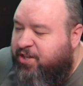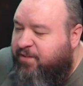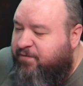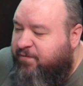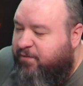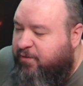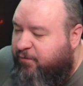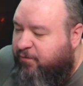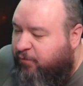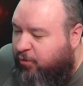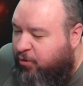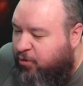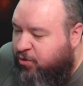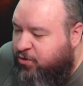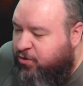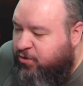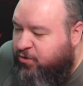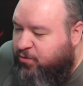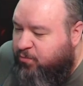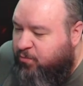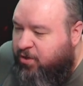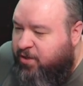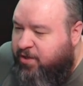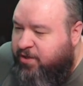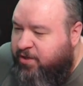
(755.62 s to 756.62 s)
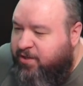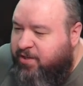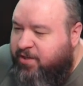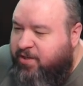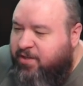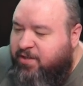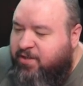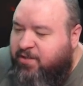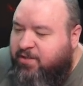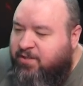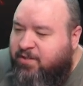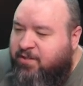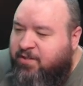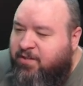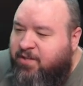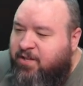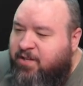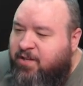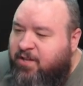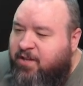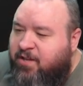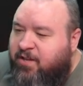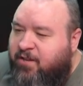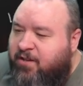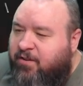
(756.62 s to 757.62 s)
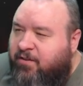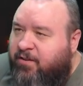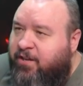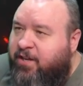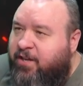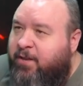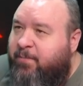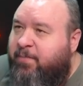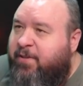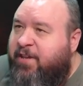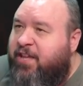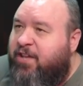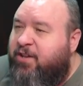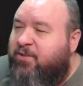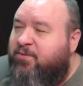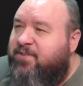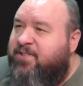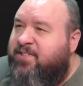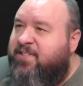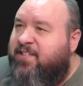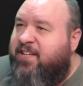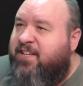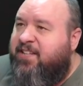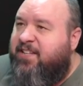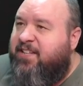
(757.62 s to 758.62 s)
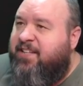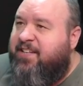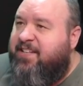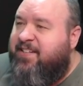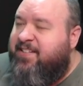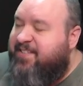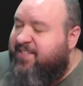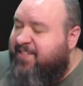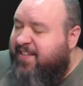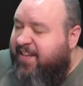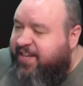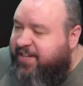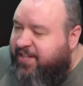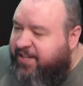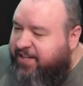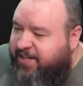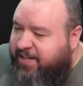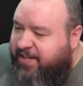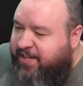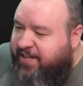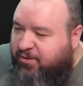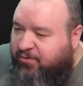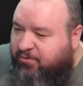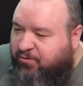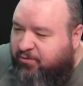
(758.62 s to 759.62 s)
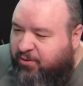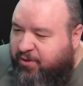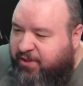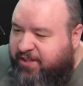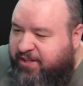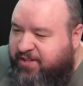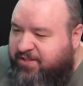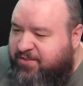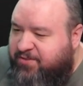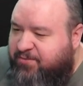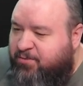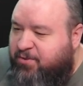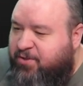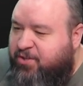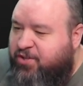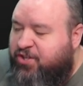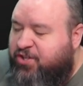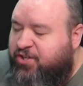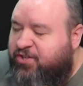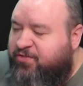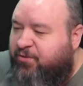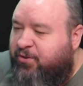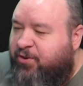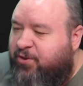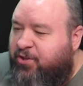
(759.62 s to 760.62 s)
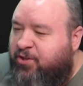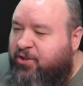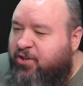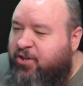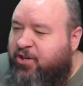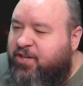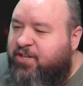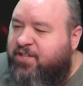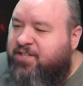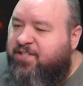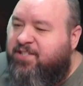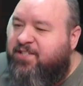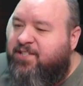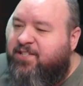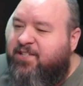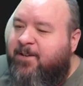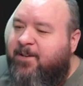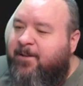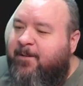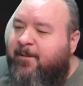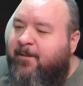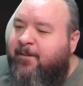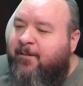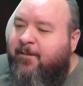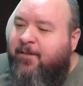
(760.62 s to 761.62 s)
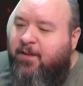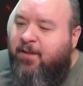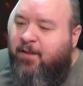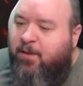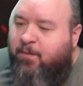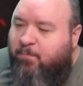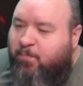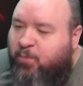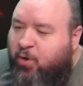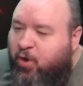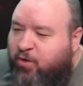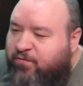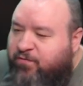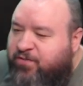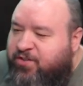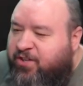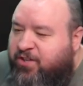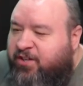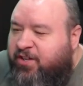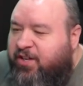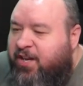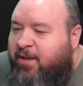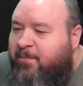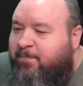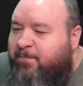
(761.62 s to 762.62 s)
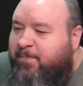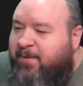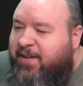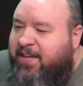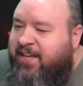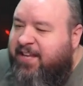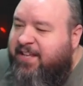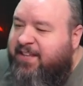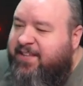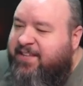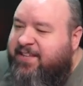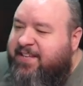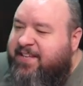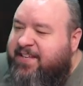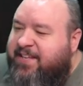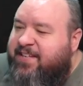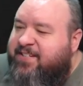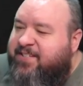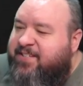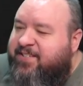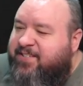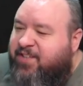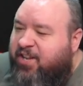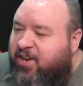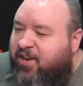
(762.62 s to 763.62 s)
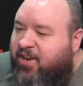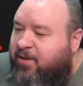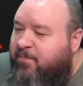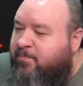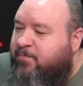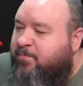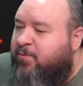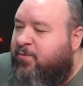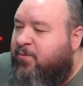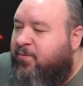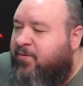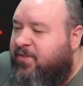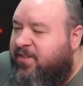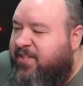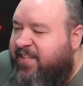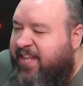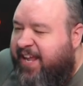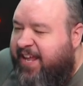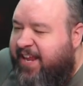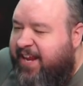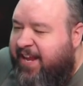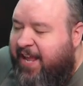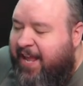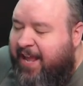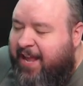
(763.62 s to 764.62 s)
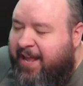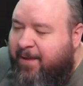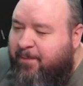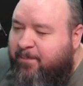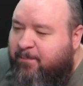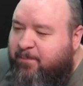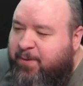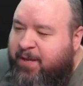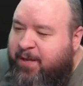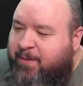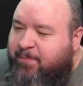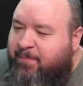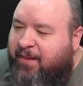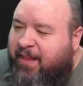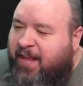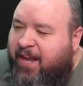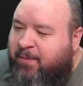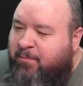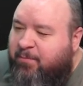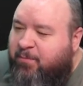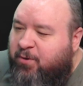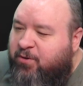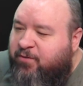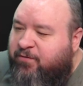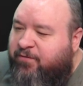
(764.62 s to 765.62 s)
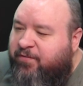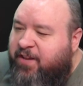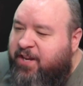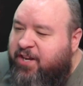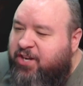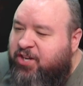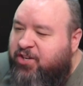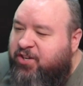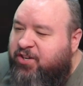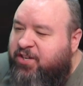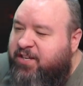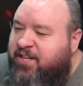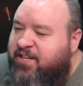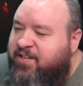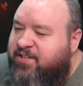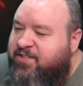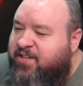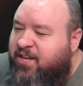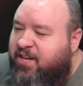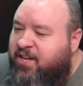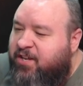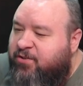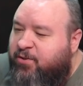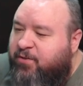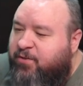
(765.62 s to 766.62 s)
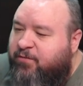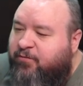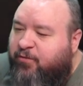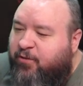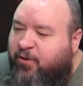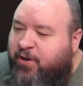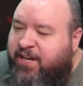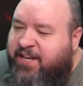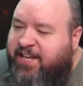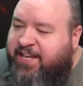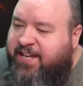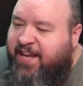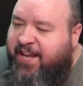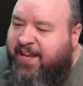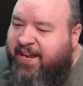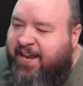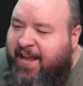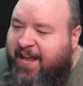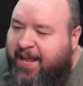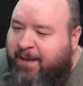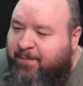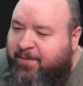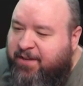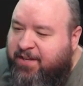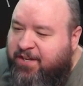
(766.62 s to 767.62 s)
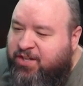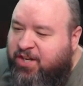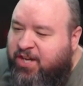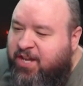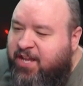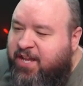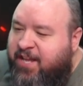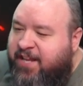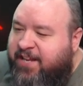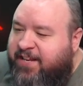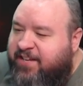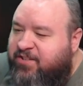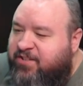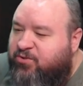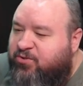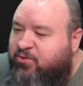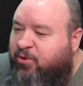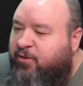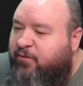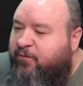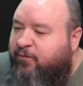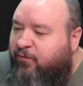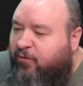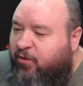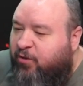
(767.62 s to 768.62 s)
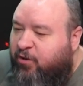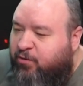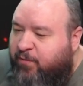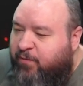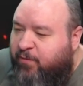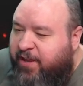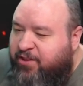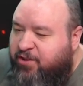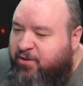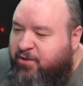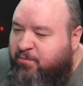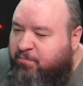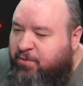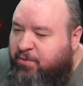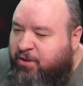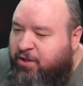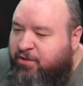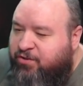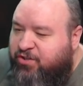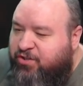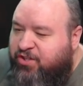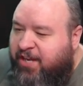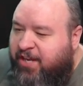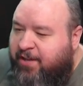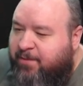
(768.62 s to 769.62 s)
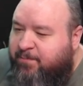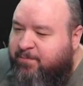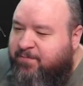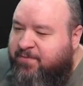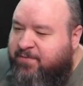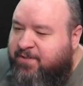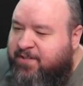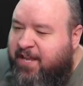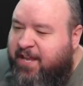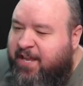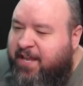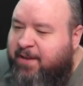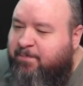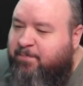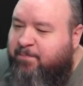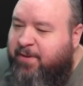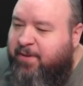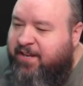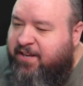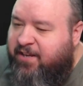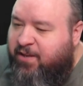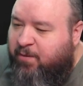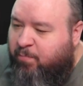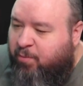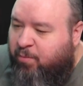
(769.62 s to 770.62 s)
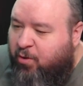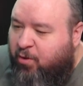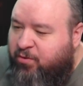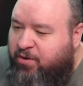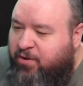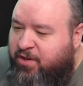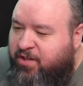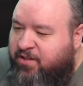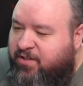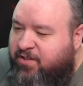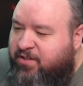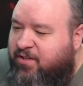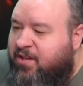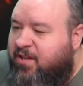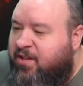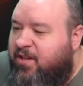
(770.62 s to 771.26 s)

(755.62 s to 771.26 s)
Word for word: of the first one. Gonna be using the second gear for this one, just for the looks. Moves are gonna be the stump, 10 MP black move, finisher deals 140k damage, destroy 4 random blue gems, and pin the opponent.